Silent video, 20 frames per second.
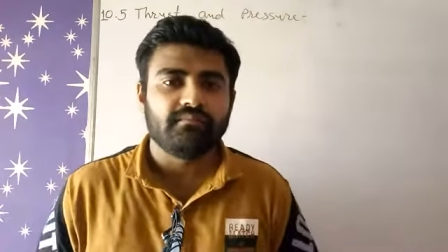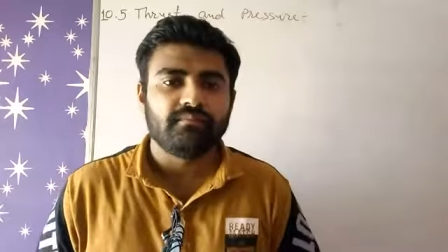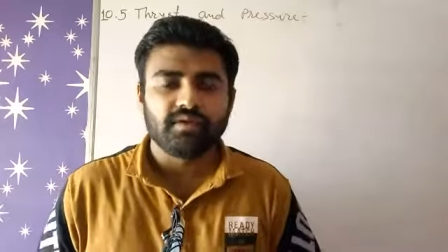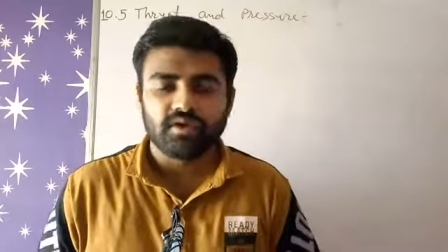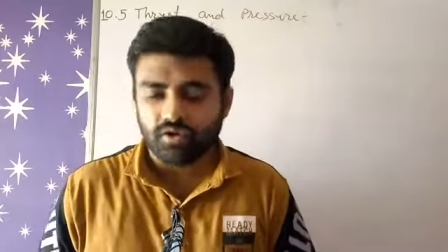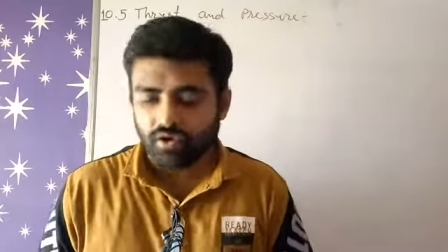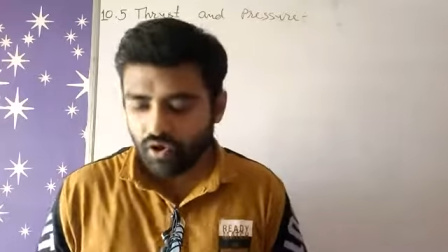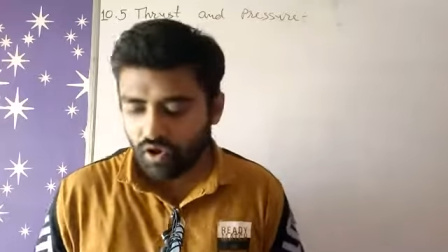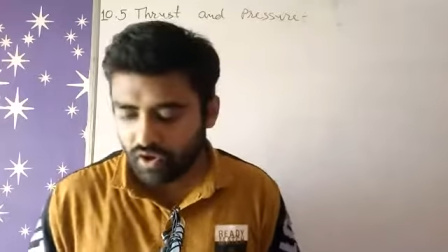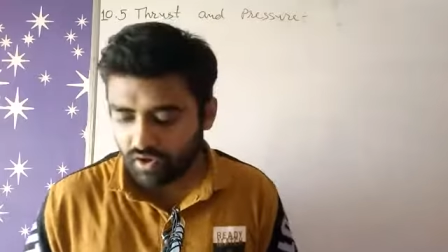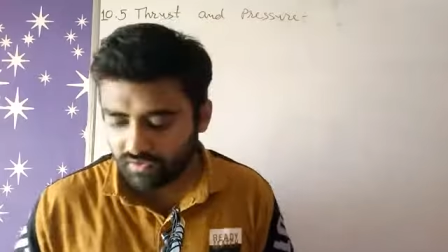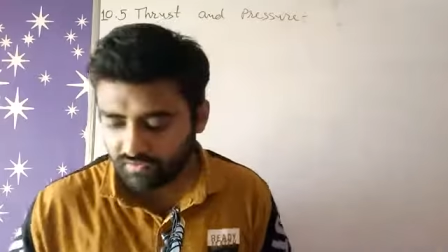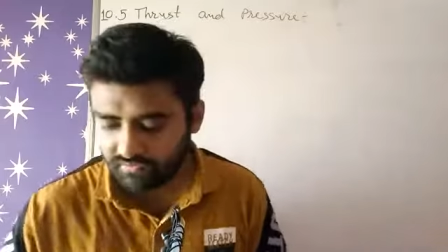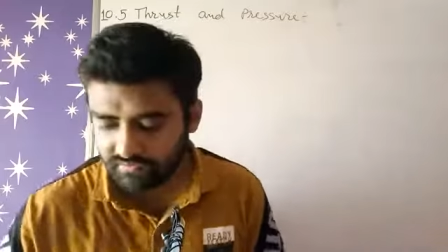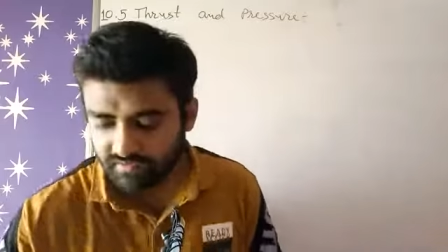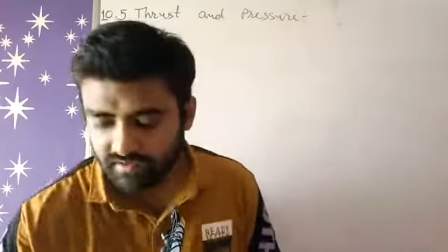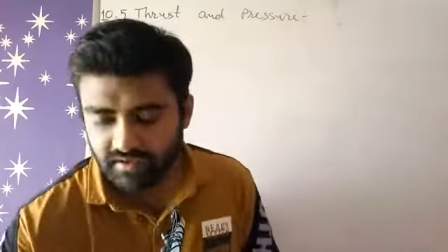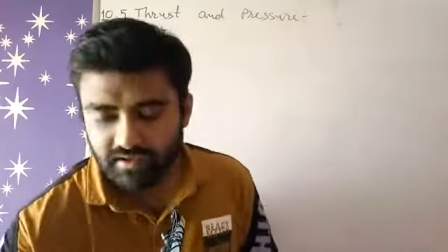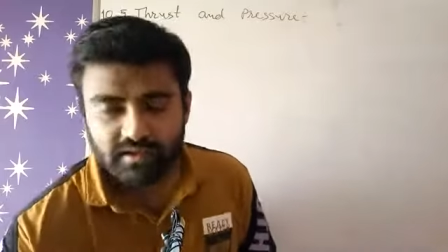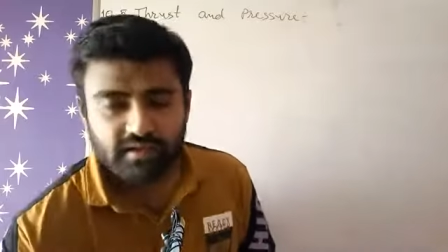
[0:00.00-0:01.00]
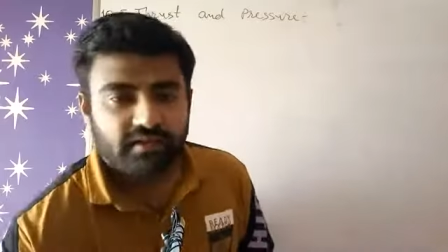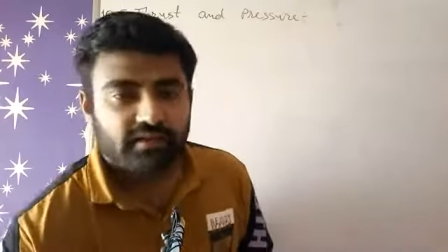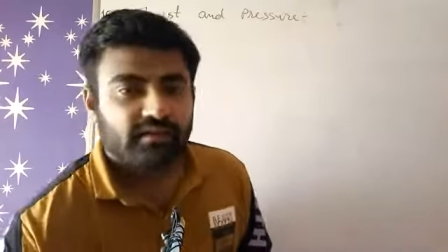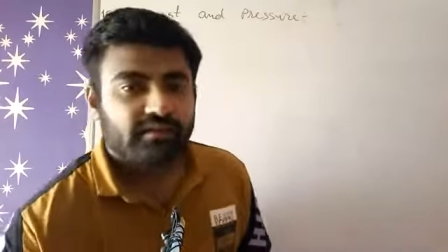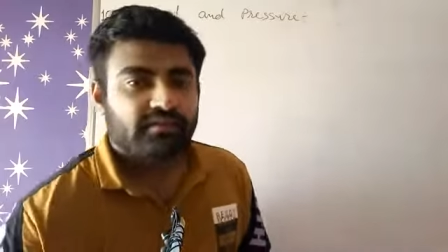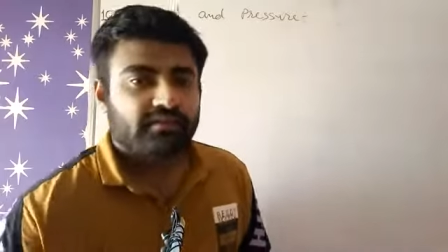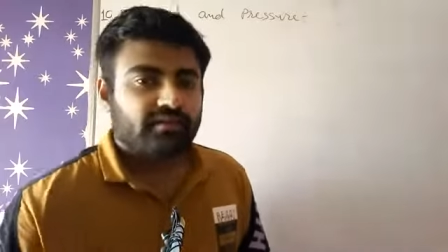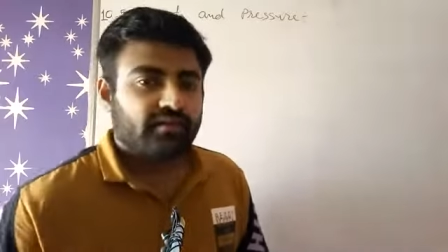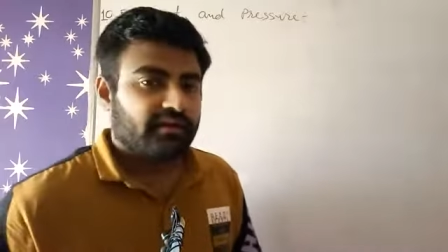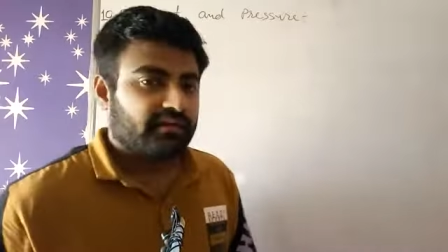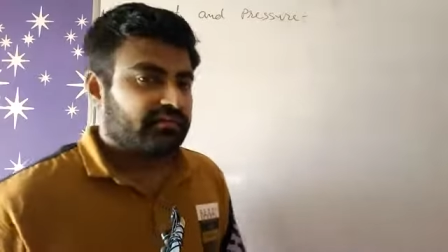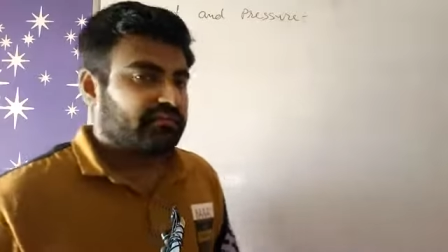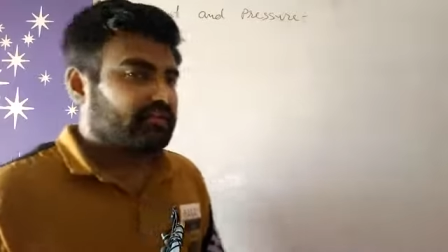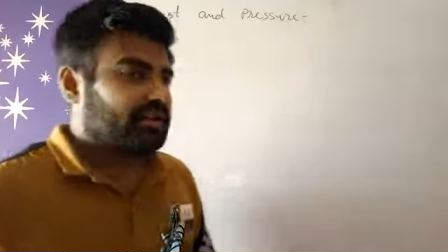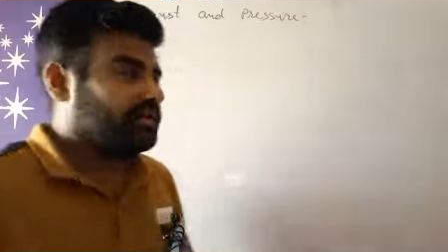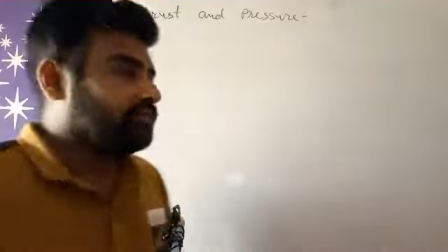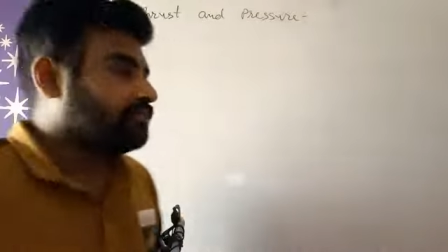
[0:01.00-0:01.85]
because thrust and